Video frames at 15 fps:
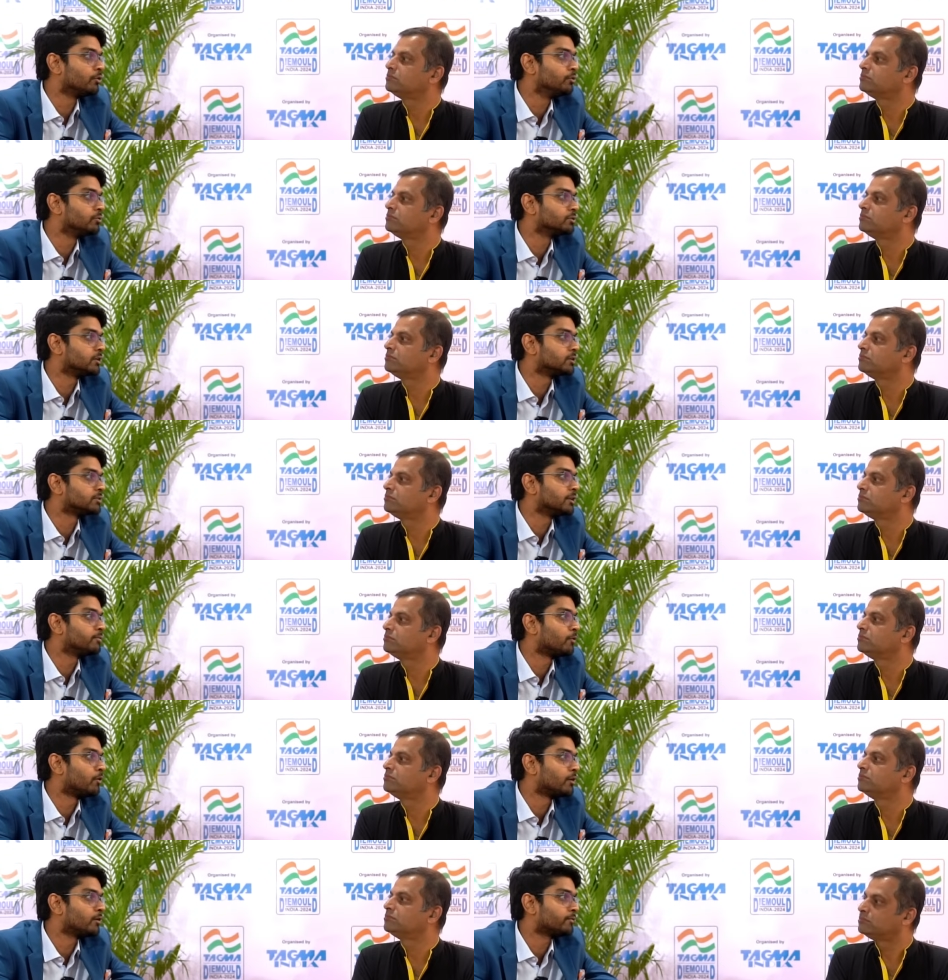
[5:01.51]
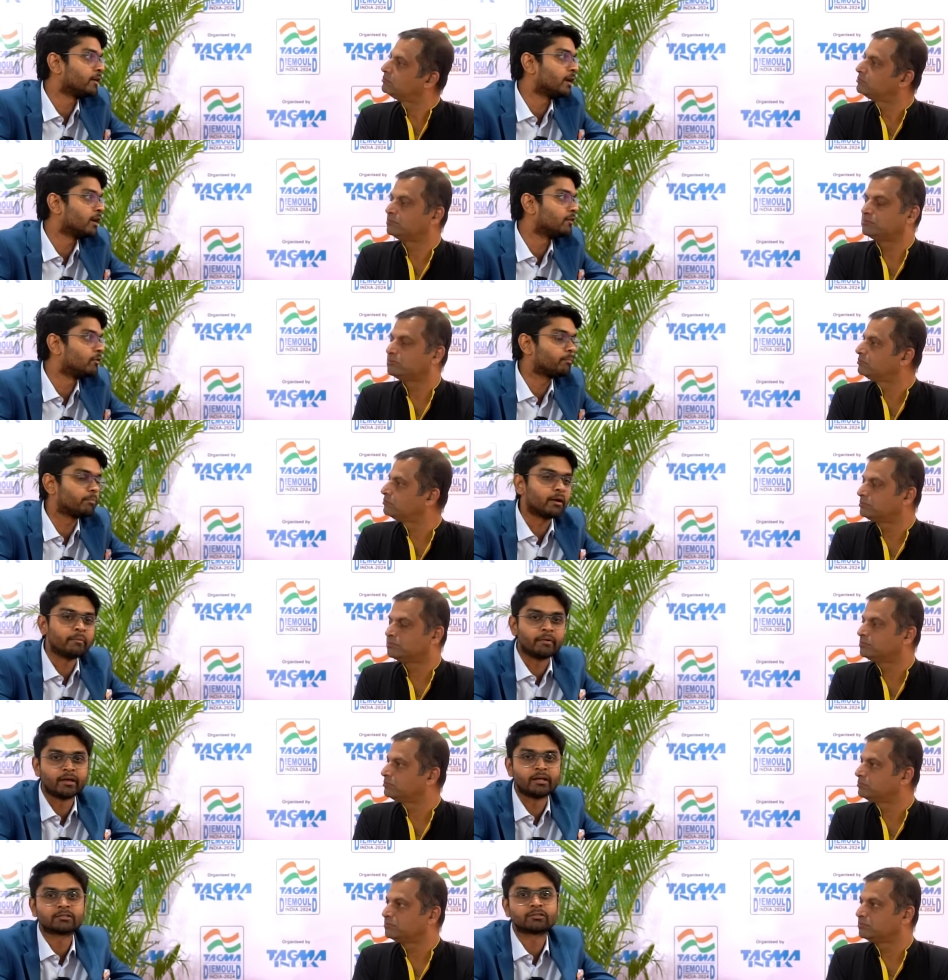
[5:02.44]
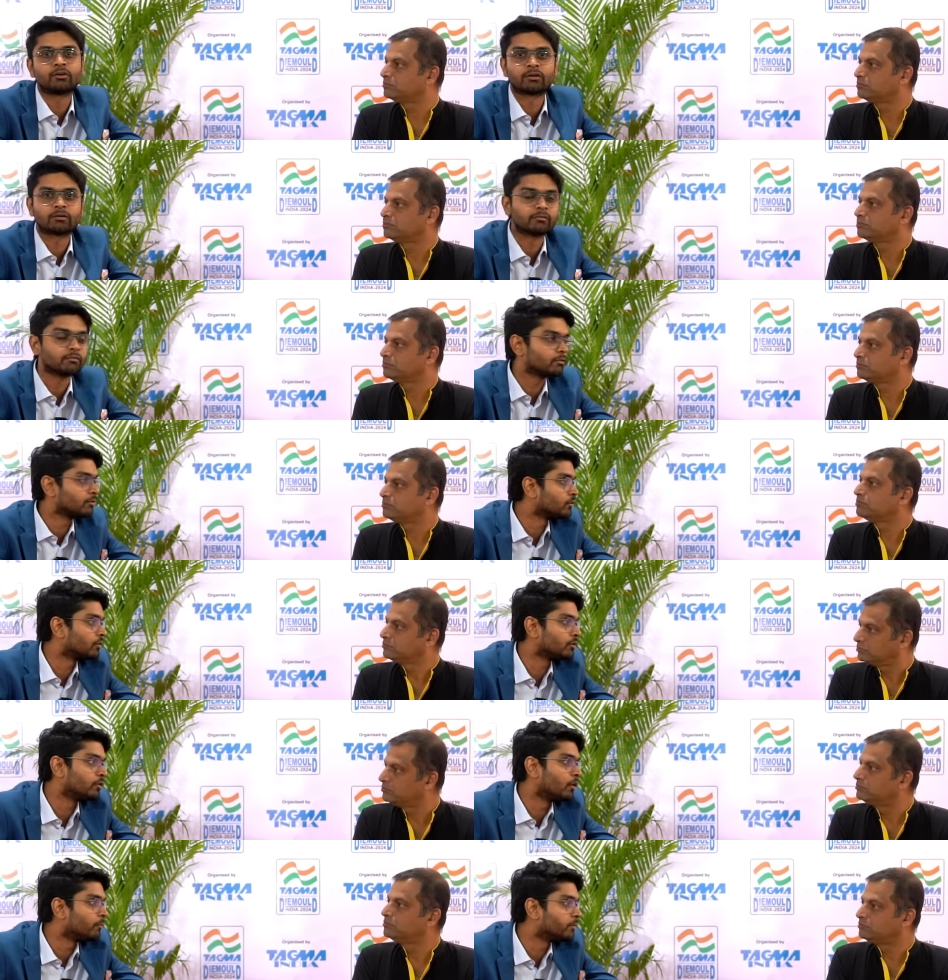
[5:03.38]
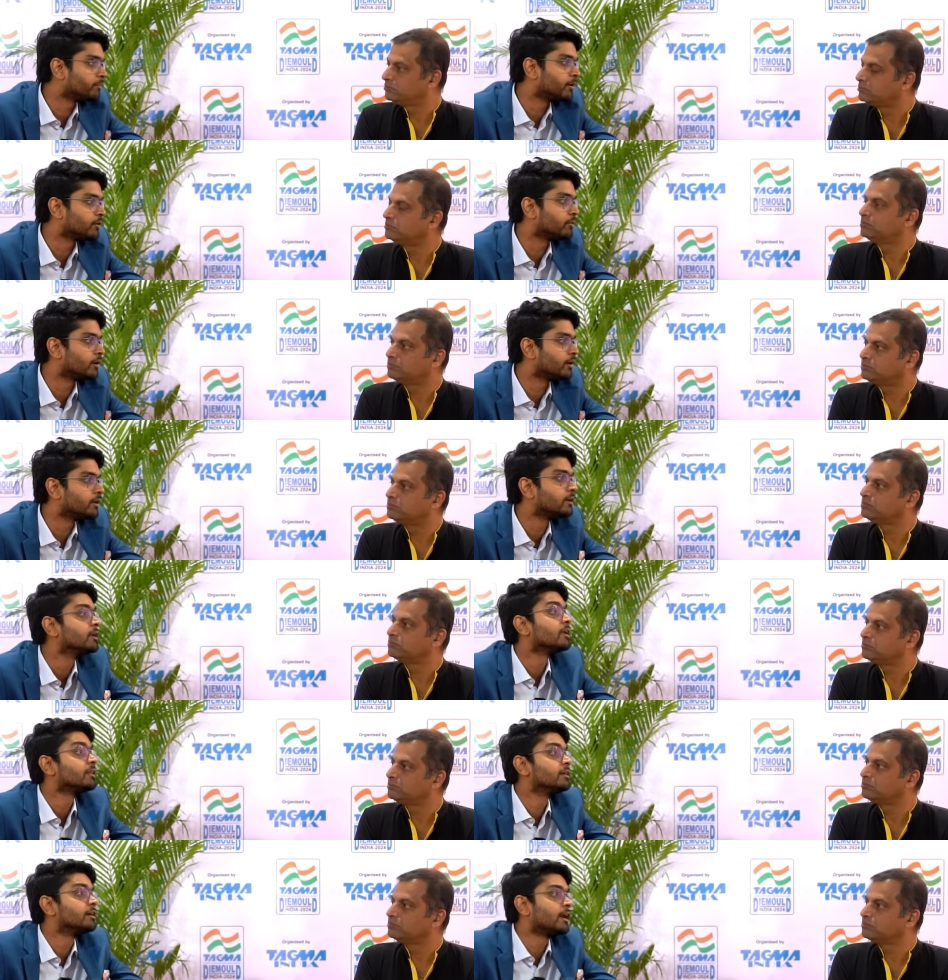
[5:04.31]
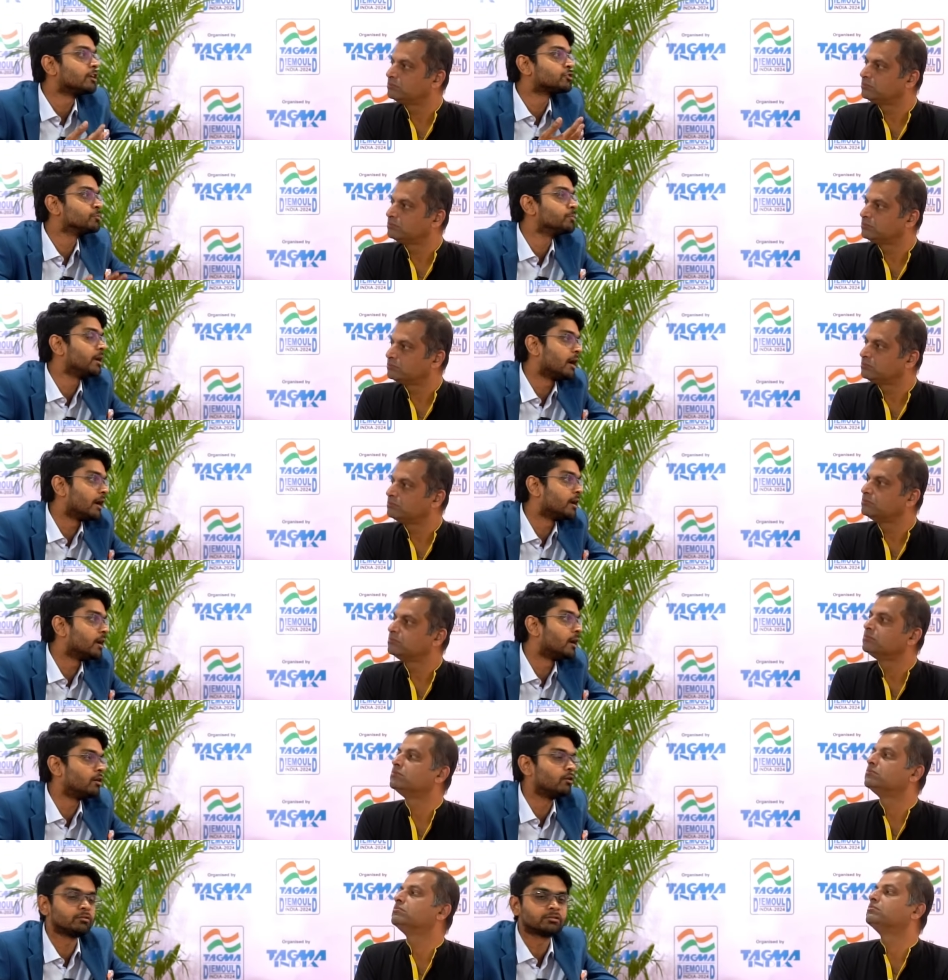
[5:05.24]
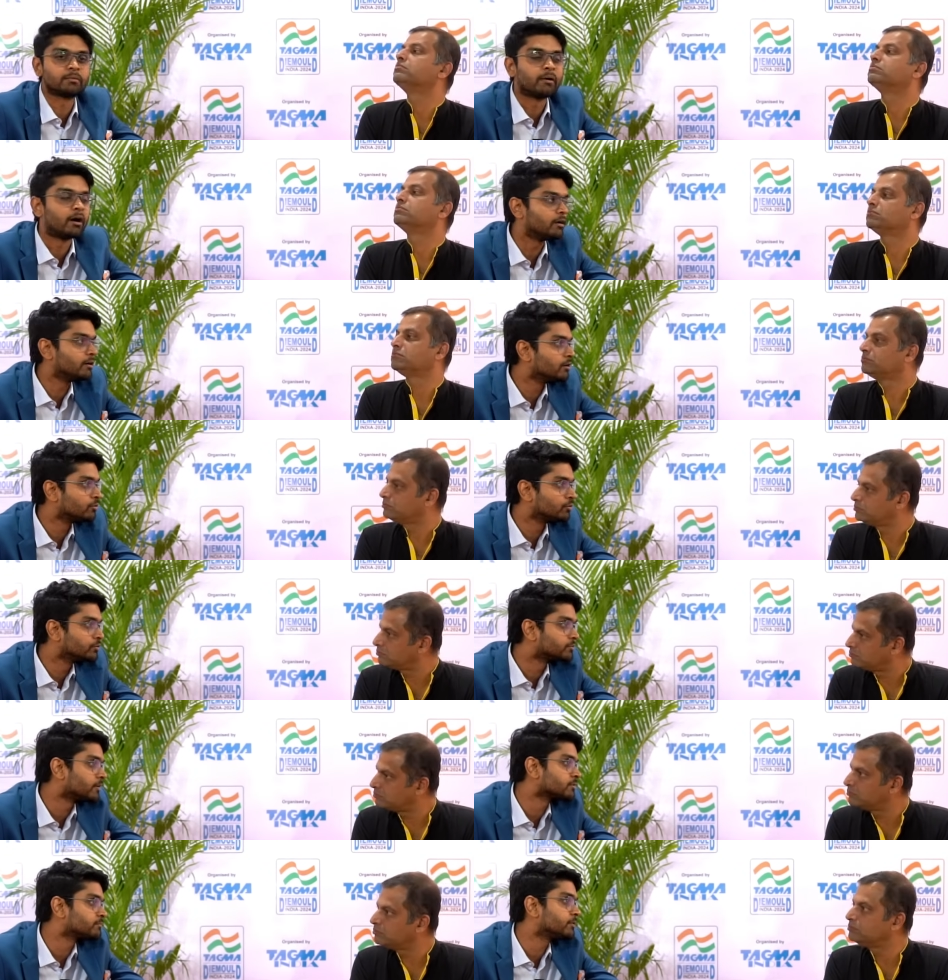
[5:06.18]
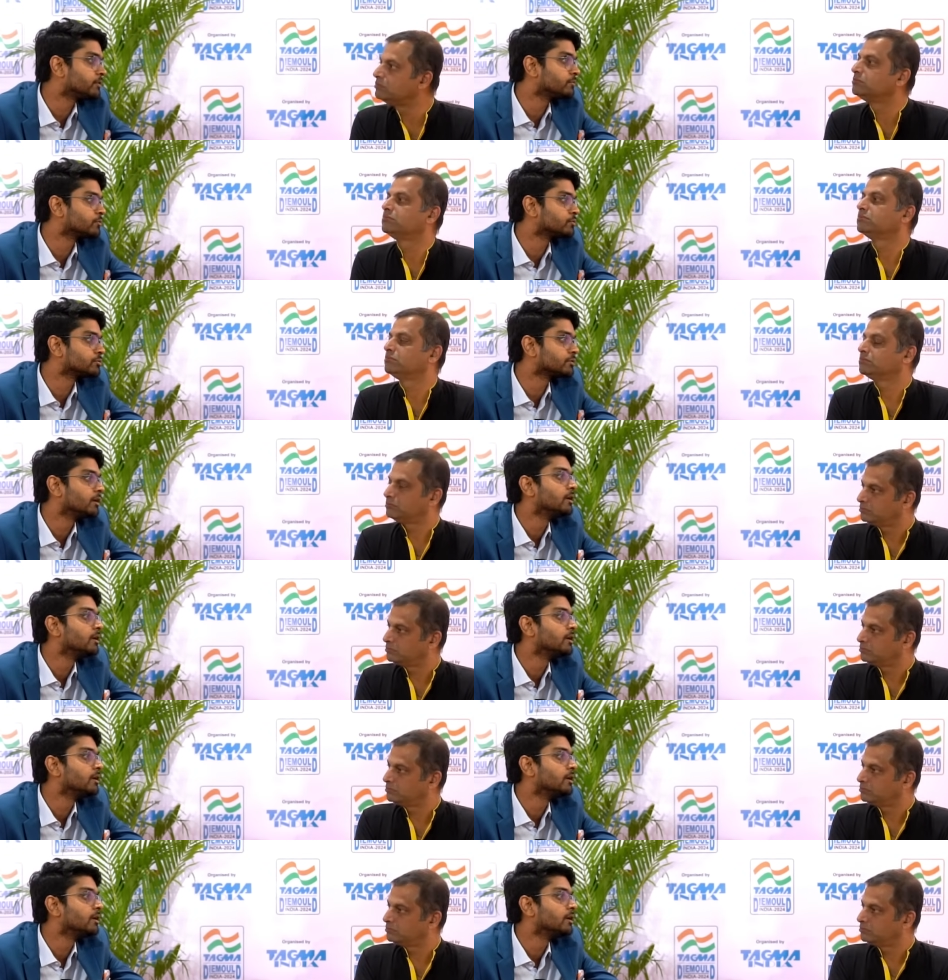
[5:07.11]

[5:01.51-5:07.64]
Speaker 1: use a C45 or MS or normal P20. It has to be high hard or some hardened tools must be used.